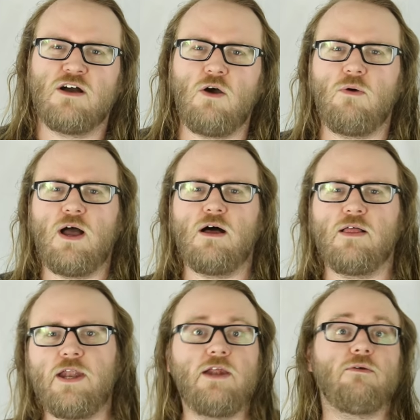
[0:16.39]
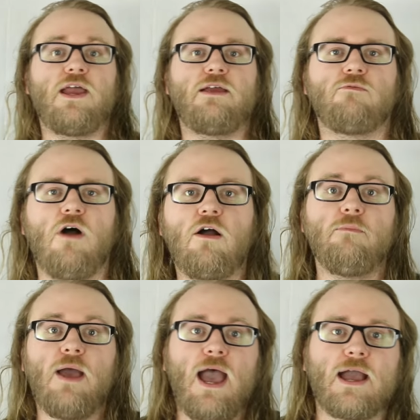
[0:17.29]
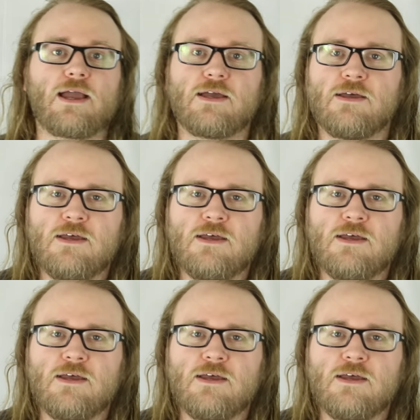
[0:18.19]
Oh well, at any rate, welcome back!